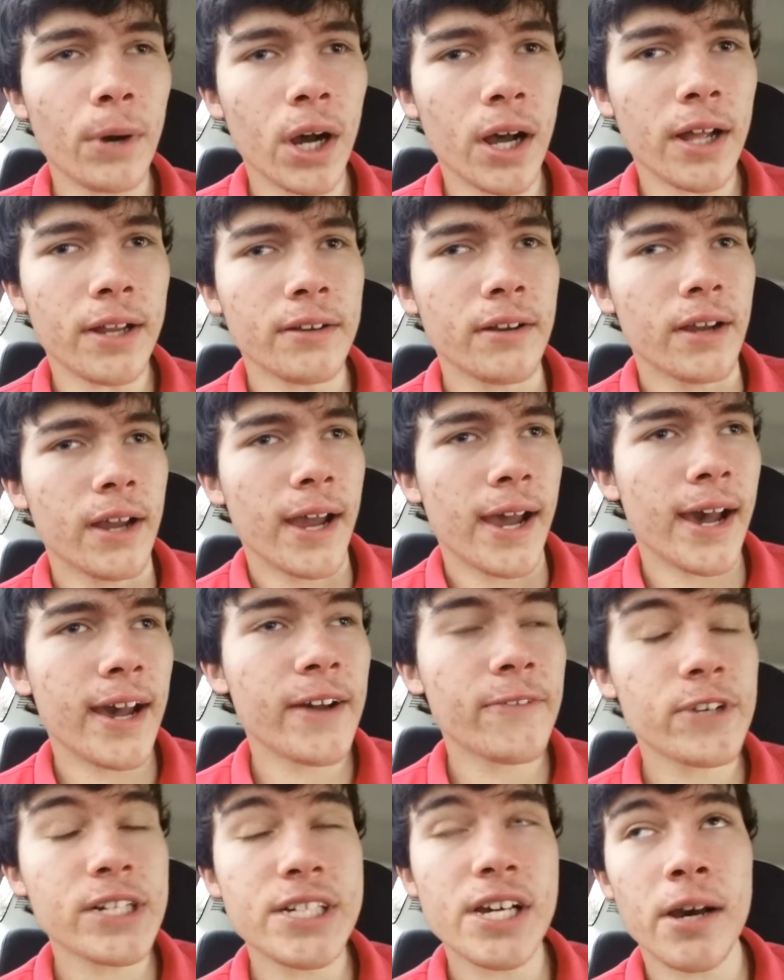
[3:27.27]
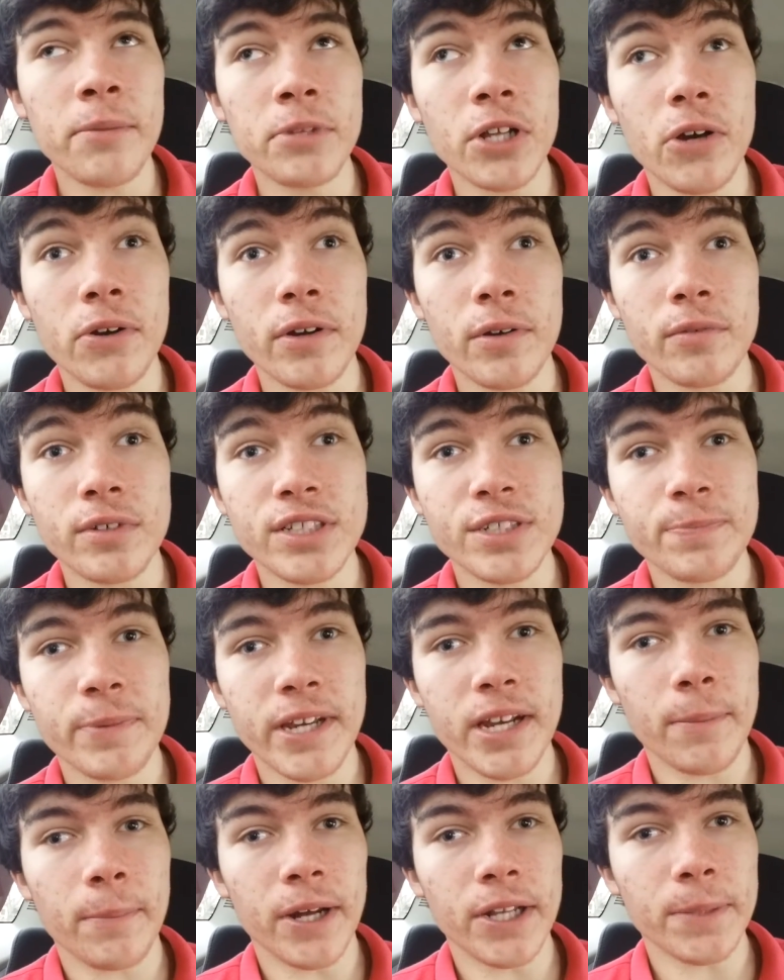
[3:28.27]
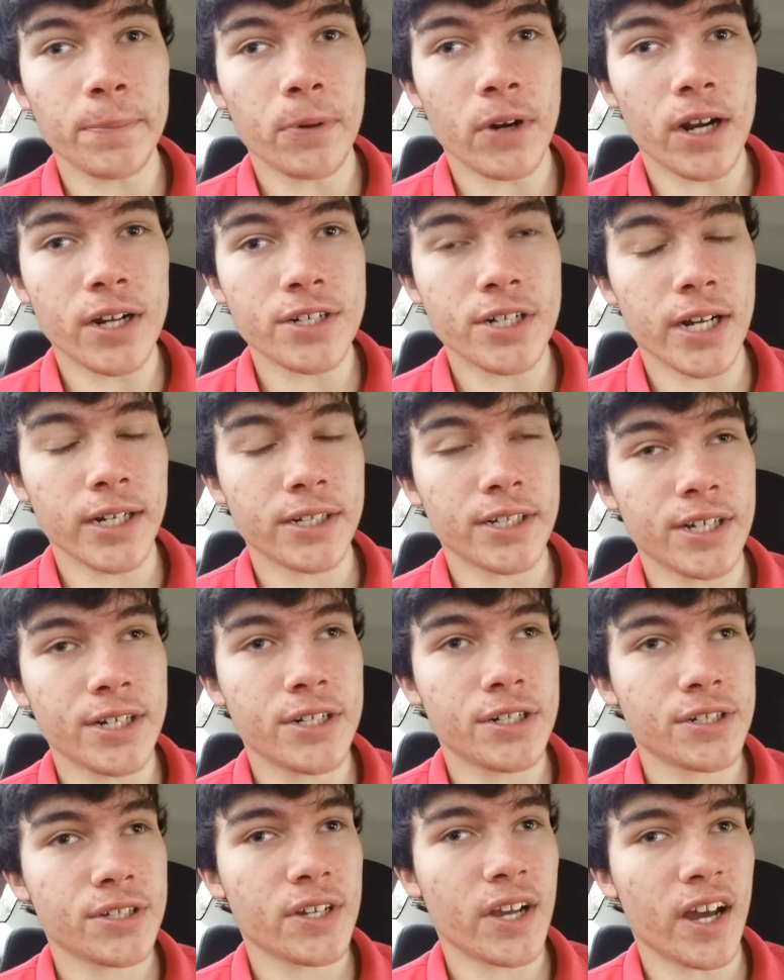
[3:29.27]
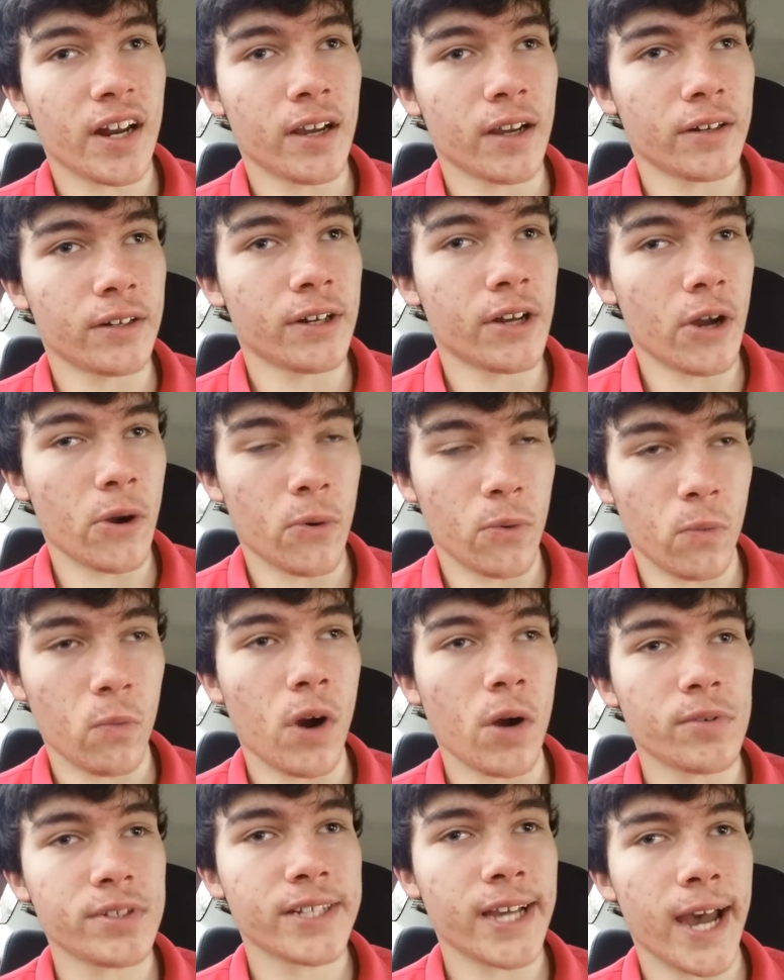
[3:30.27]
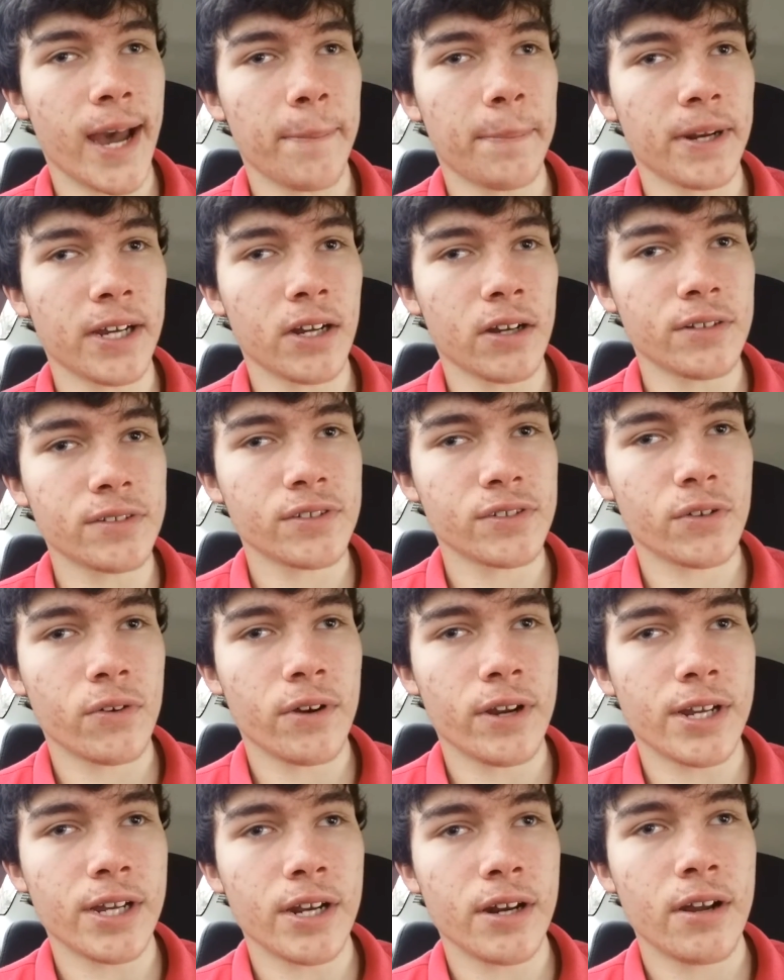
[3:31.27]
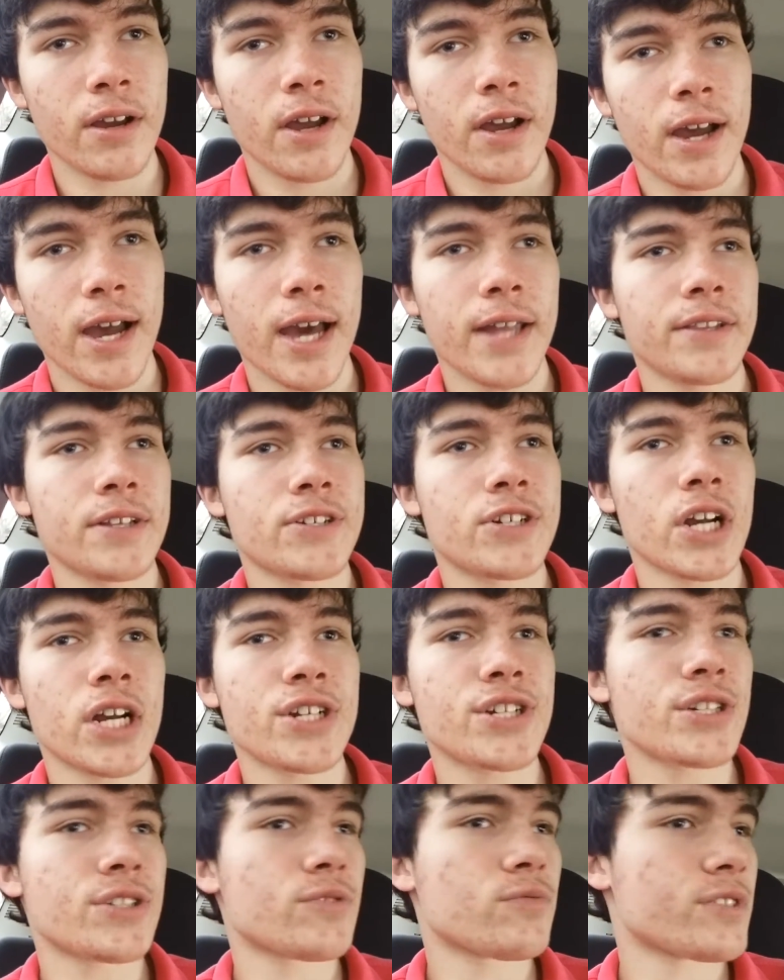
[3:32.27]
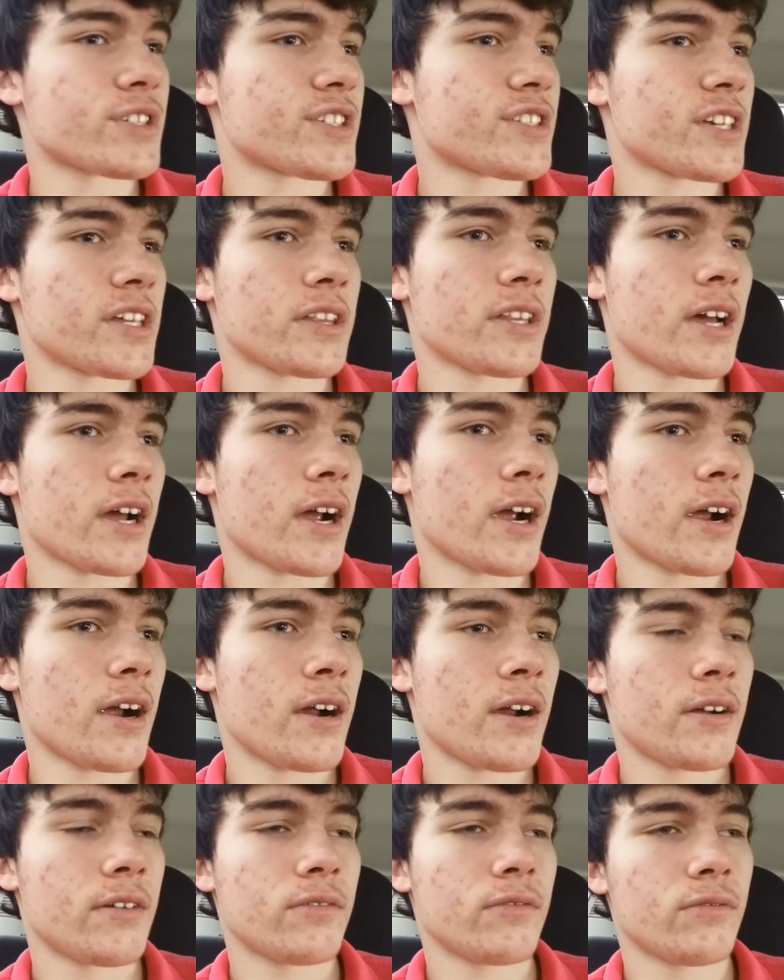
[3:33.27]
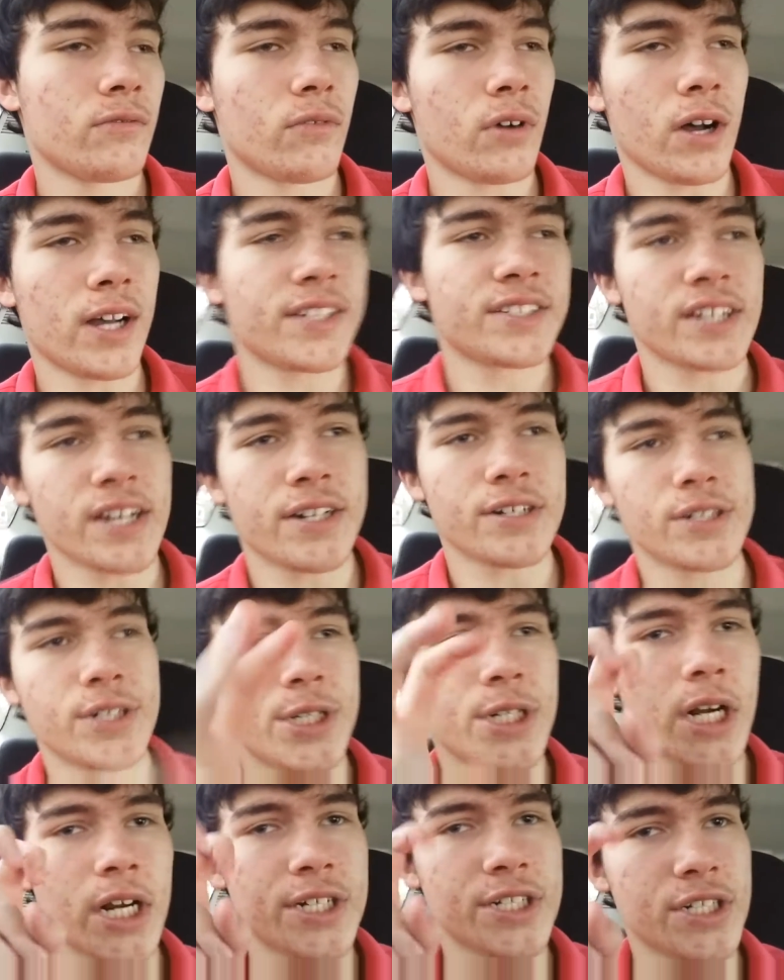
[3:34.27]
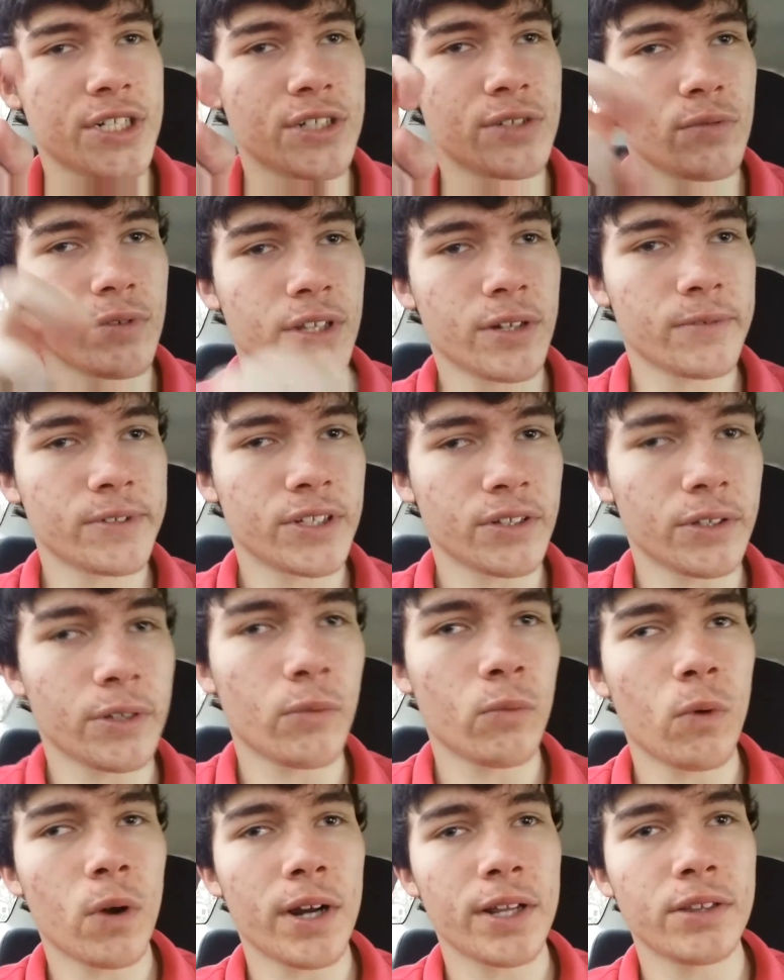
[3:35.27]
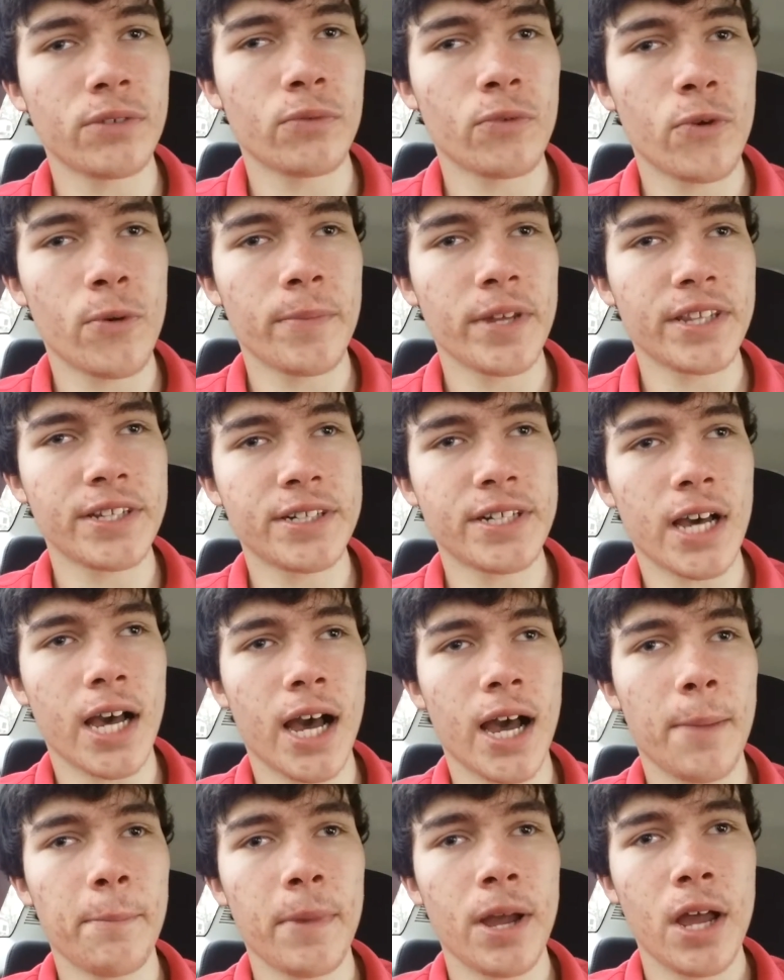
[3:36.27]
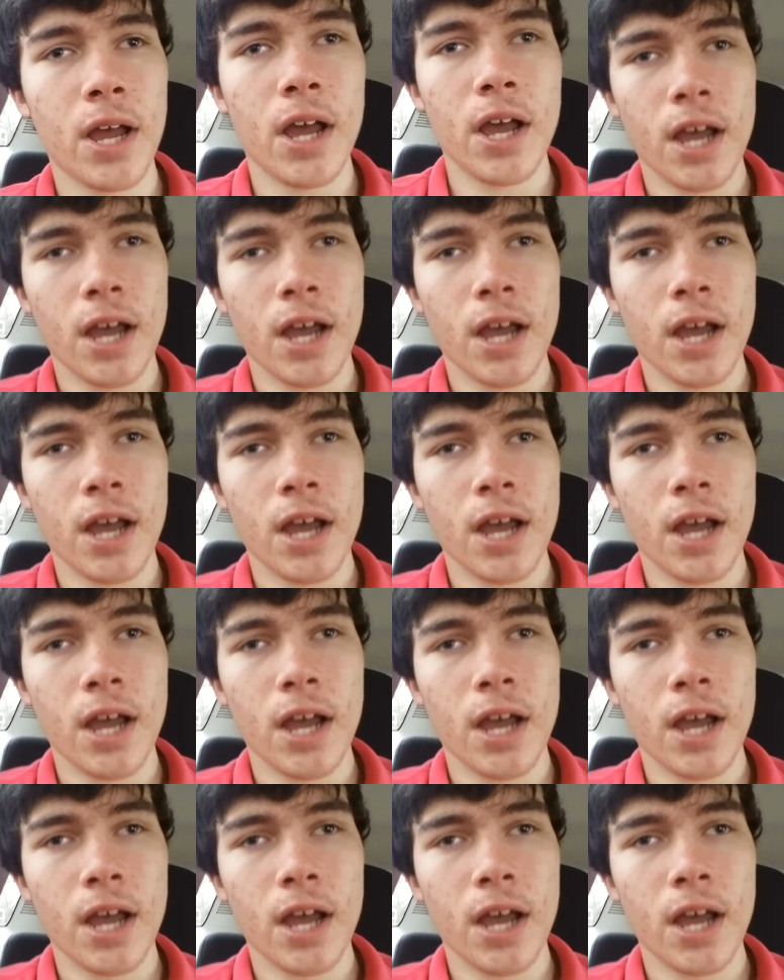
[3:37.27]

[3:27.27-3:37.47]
but every time Logan would speak about the project, he'd just kind of note what was happening on screen, and the judges would sit there, well, I say judges when there was only one in the room at the time,